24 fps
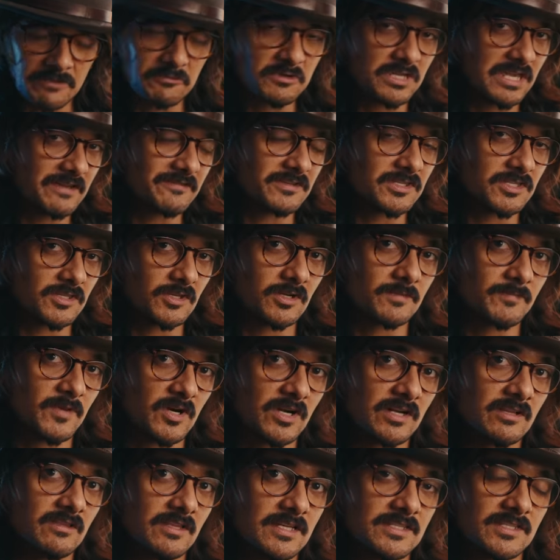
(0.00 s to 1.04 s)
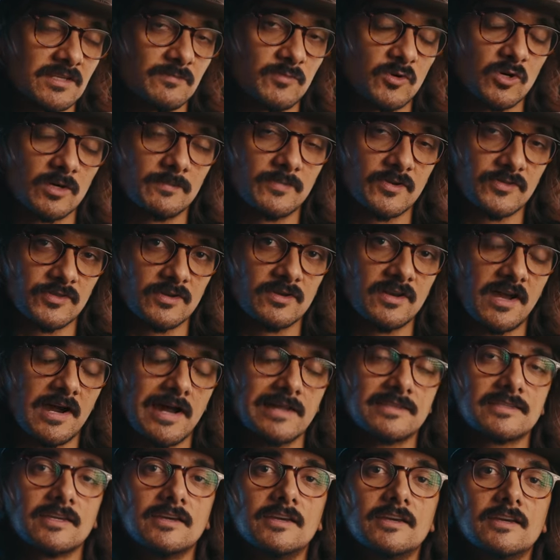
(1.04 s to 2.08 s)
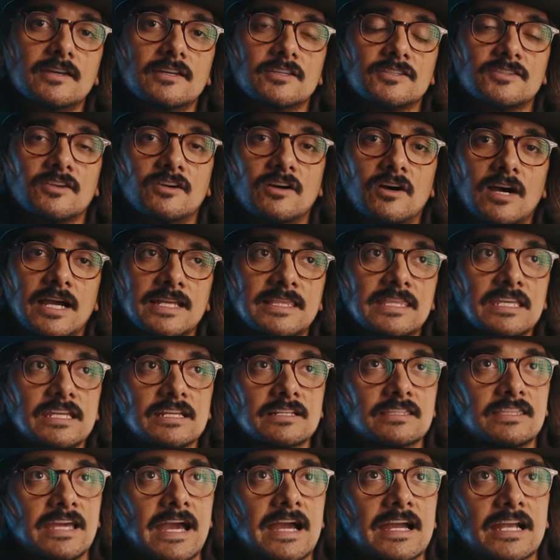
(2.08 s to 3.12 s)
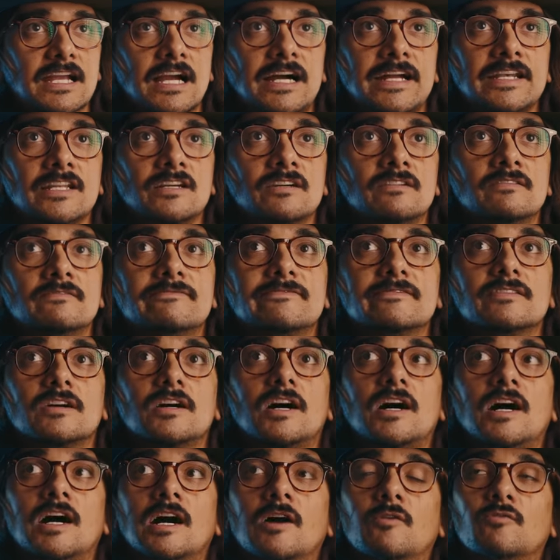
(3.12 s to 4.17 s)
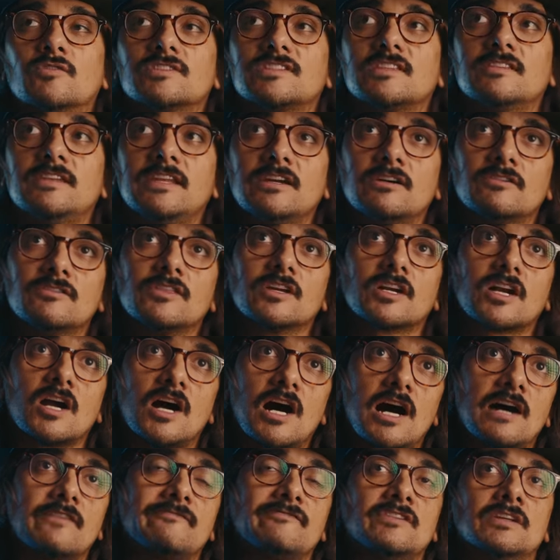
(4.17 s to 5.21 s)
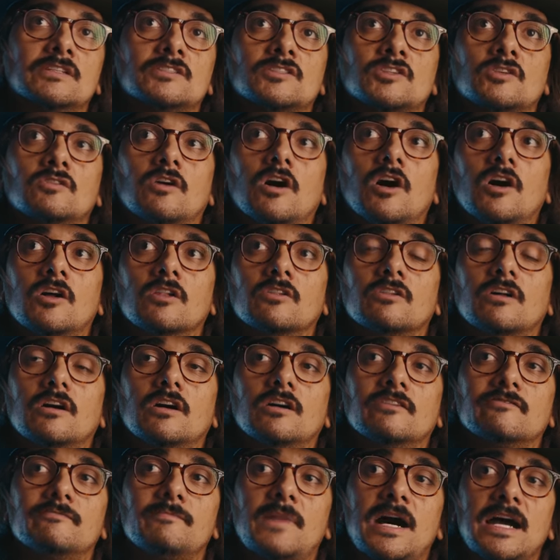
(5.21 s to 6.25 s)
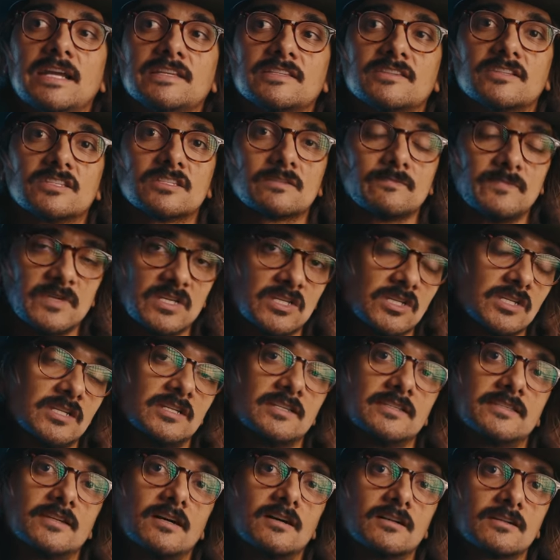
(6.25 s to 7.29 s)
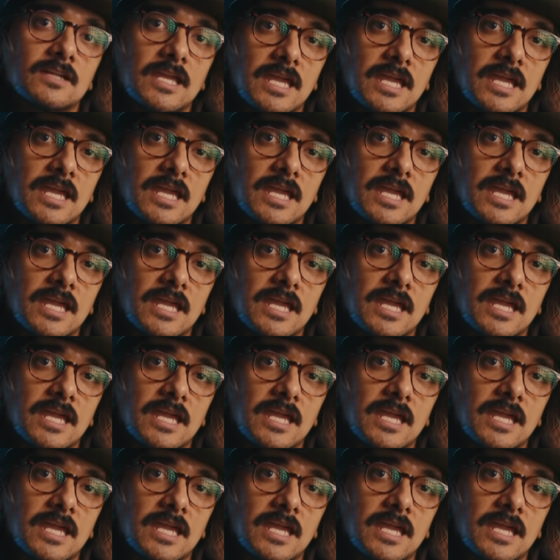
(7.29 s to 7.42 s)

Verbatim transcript: would give us third party lens support, but they're not. So I think that kind of uh, was the nail in the coffin to all of my suspicions on